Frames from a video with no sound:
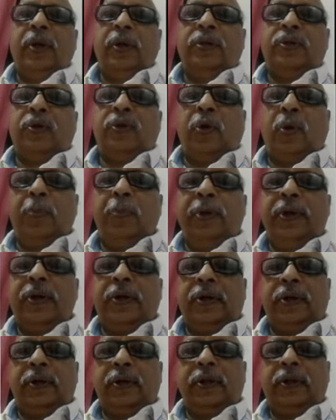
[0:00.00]
So
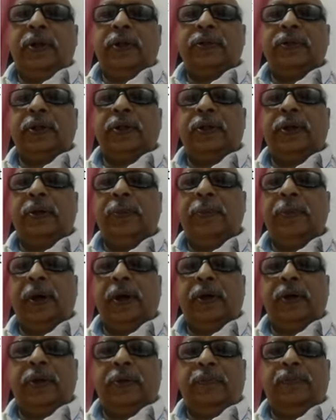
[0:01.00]
computer is nothing
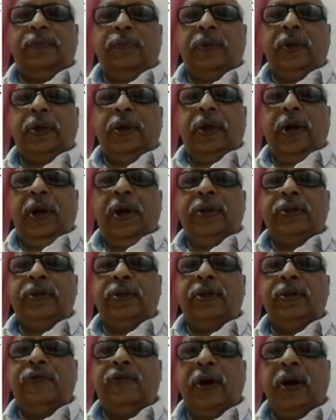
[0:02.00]
but it is a
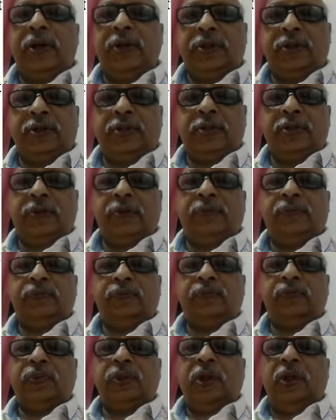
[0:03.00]
device
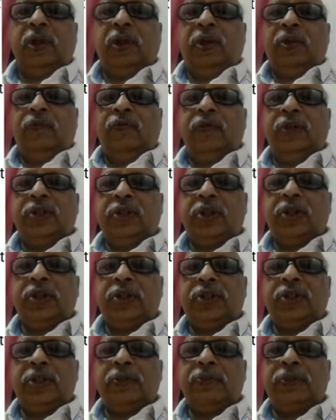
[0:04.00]
which
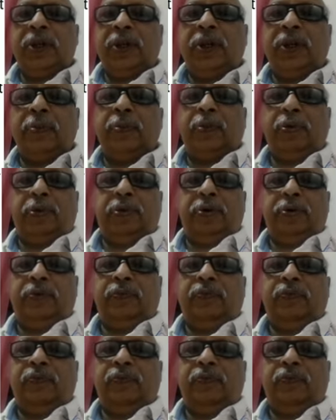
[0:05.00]
receives the input.